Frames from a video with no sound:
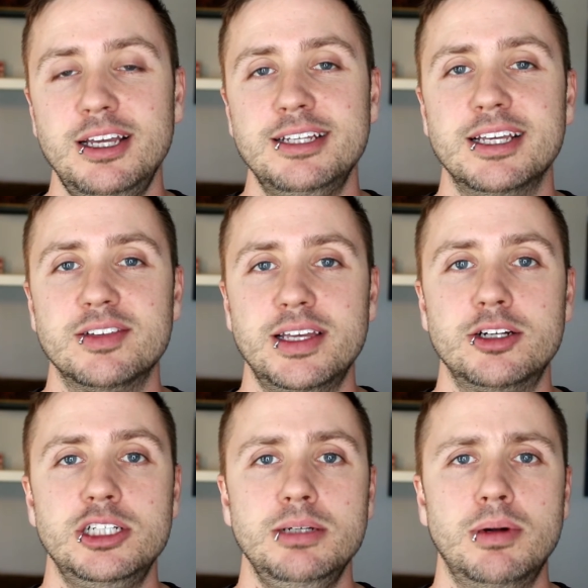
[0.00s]
tells
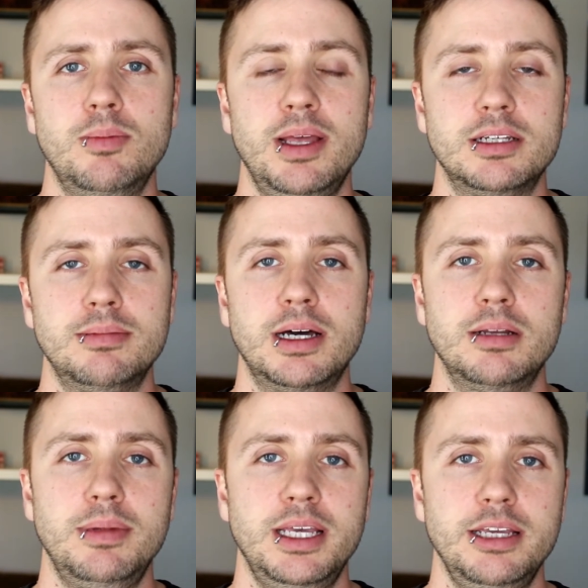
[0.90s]
energy momentum how to
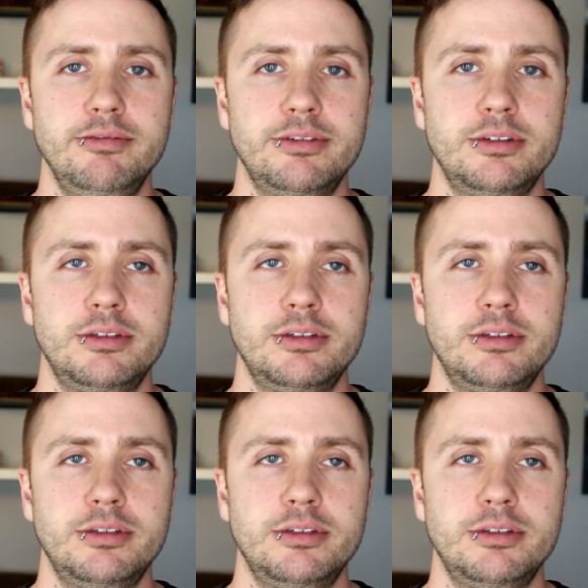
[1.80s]
behave.